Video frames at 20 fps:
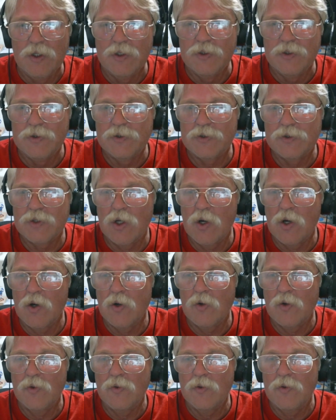
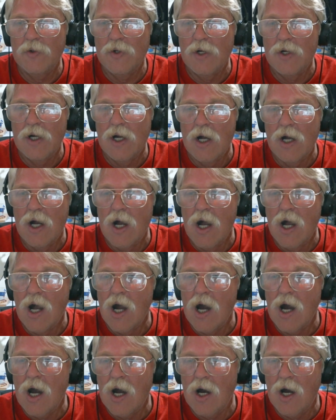So...
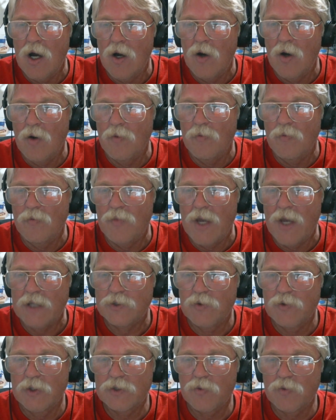Um,
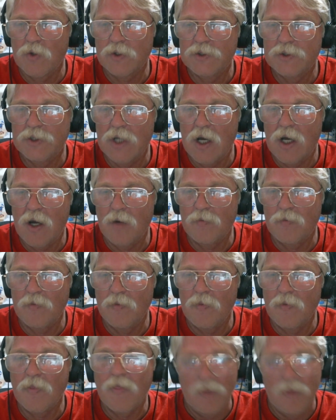Patrick's Workshop,
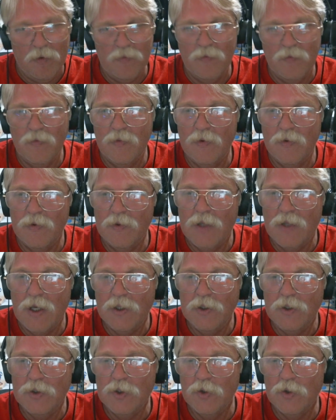how
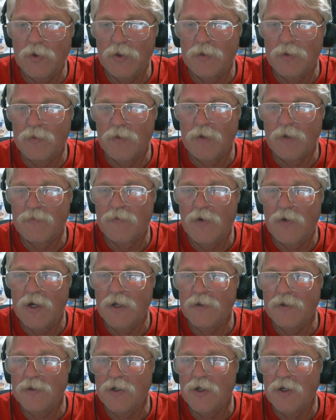you doing, my
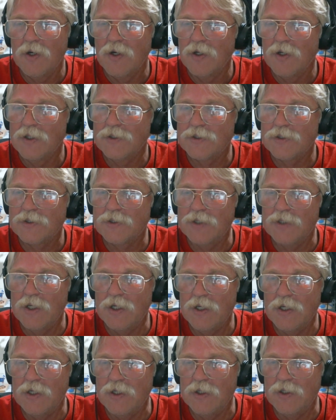friend? Let's
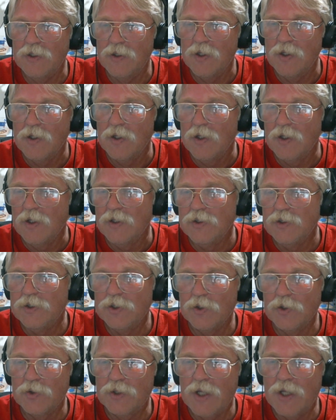see.
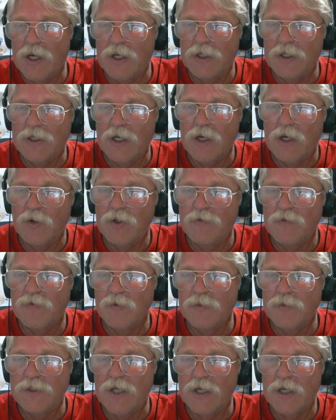Jill Knight, howdy
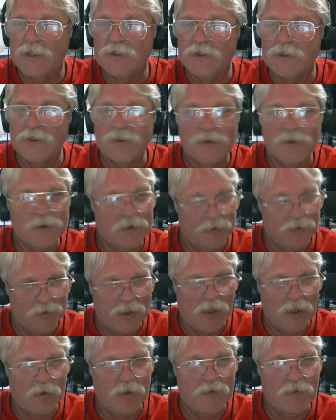from Texas.
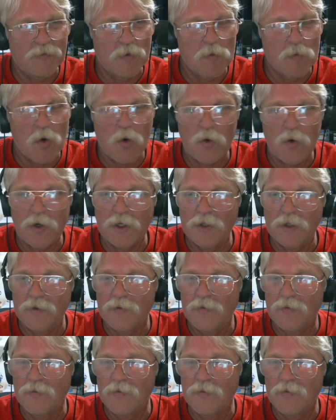Howdy from Oregon.